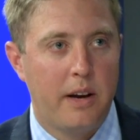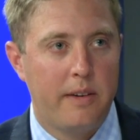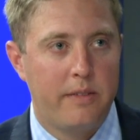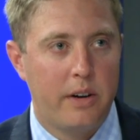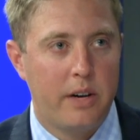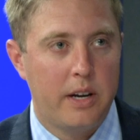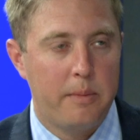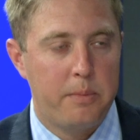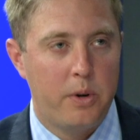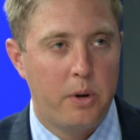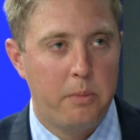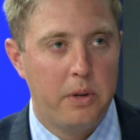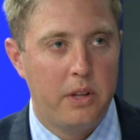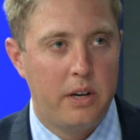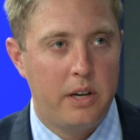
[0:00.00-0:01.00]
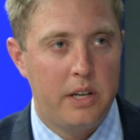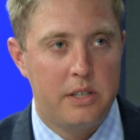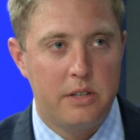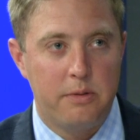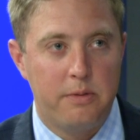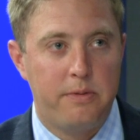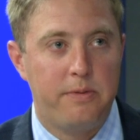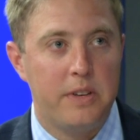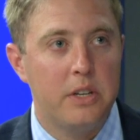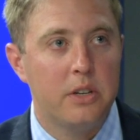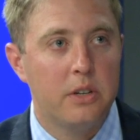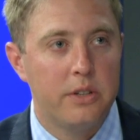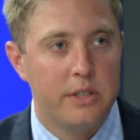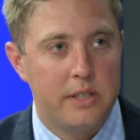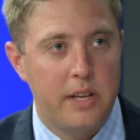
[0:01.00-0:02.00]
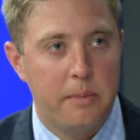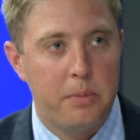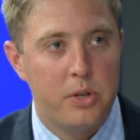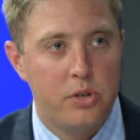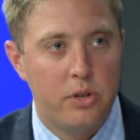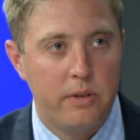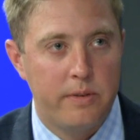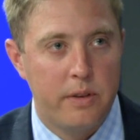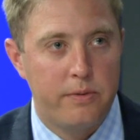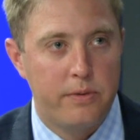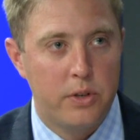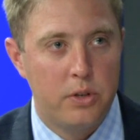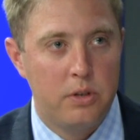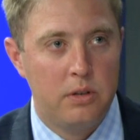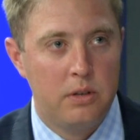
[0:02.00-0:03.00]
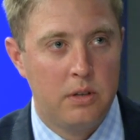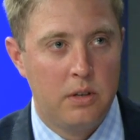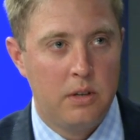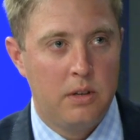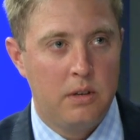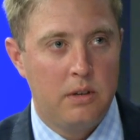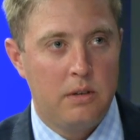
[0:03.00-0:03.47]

covering up your ability to feel the temperature of the food. So